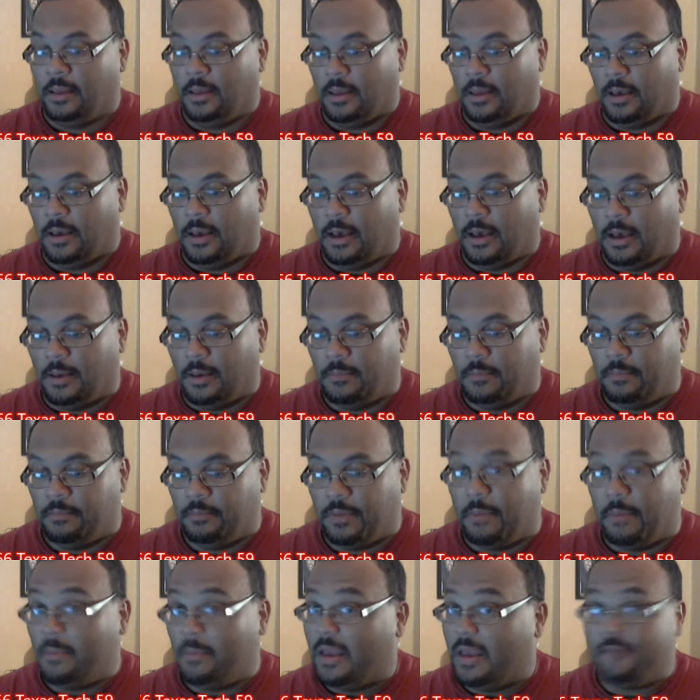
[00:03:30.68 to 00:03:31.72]

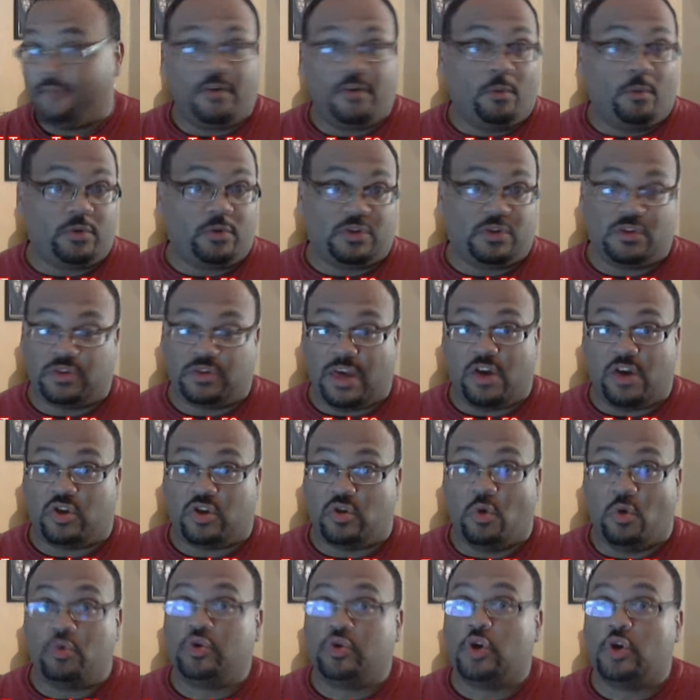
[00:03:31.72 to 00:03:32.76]
But Mayfield was
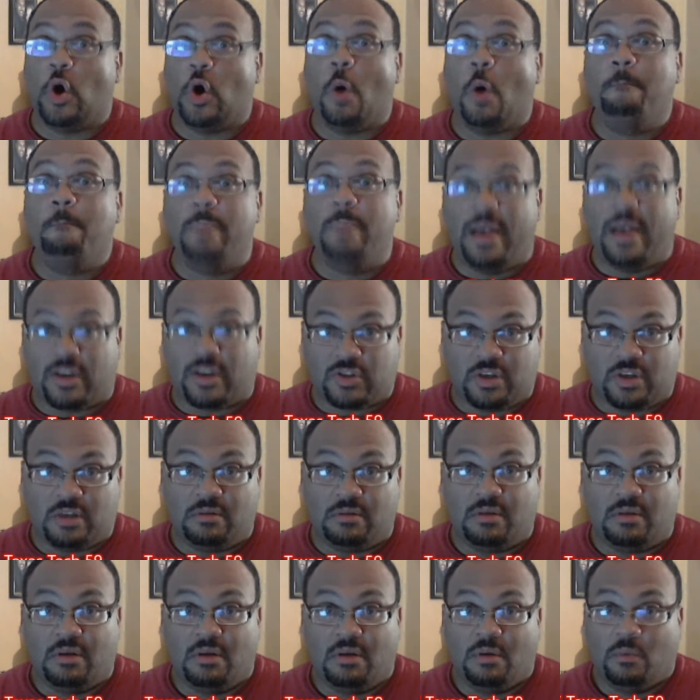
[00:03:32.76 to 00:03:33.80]
sensational. Joe
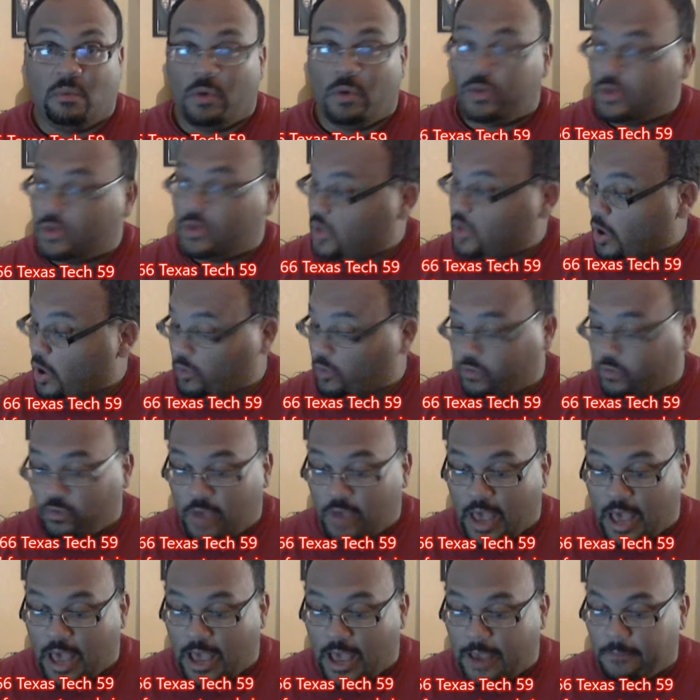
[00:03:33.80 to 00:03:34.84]
Mixon was his go-to
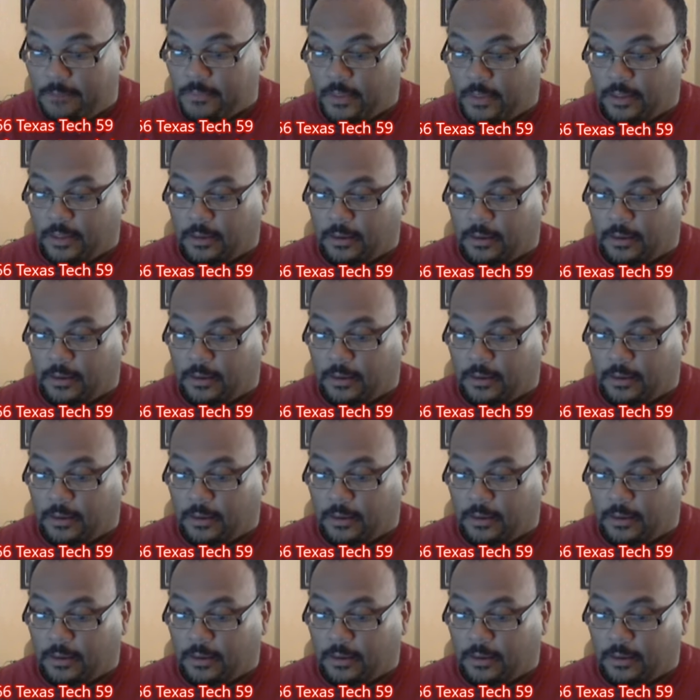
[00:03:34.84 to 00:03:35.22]
guy.